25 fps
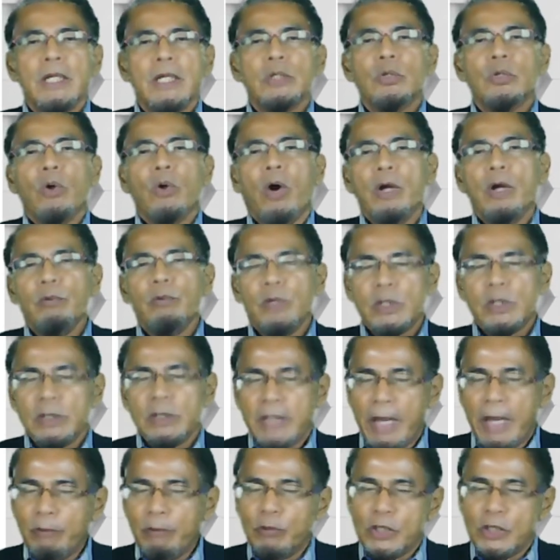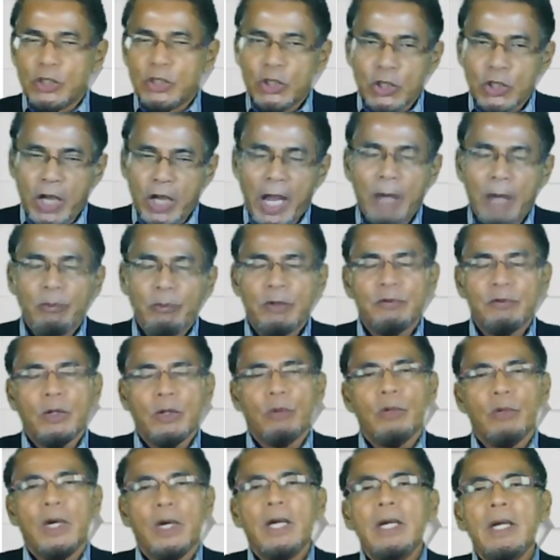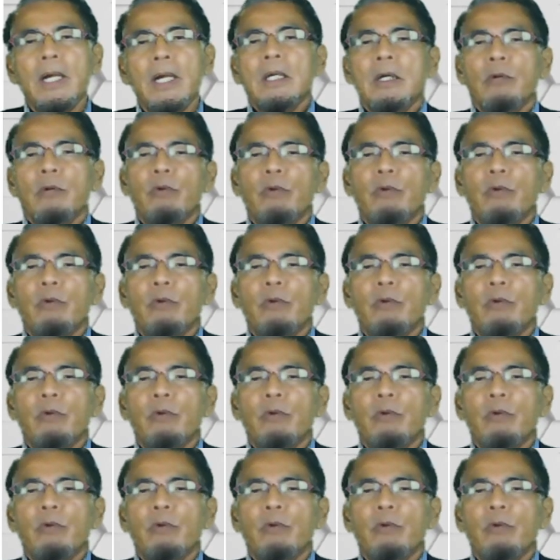and so on, which then will share with the world